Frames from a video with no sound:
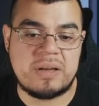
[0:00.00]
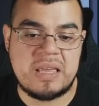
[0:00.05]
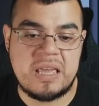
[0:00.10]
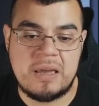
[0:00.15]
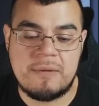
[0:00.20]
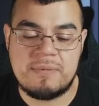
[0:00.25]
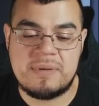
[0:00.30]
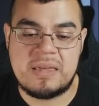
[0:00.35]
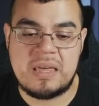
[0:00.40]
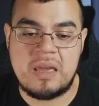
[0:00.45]

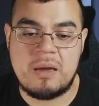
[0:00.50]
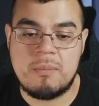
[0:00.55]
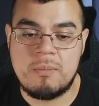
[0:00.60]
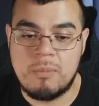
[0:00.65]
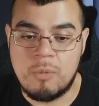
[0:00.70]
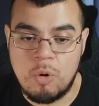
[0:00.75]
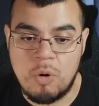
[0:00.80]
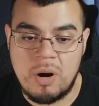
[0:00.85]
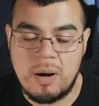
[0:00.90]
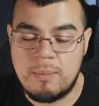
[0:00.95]
gives him
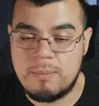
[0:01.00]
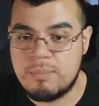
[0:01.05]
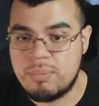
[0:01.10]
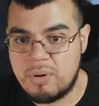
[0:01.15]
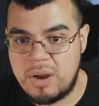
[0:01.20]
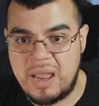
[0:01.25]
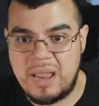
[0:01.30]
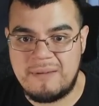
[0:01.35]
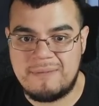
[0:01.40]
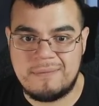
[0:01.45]
more
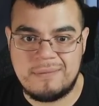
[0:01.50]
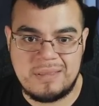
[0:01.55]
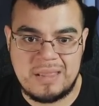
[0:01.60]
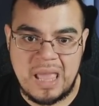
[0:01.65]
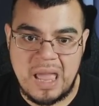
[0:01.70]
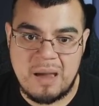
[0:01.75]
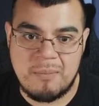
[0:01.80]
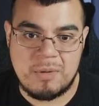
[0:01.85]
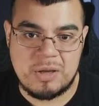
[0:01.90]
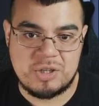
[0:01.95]
Brave
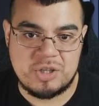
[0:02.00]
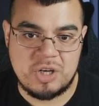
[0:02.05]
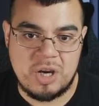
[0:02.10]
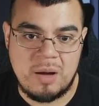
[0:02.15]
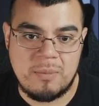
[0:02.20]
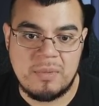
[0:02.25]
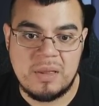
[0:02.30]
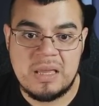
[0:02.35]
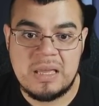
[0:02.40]
damage up.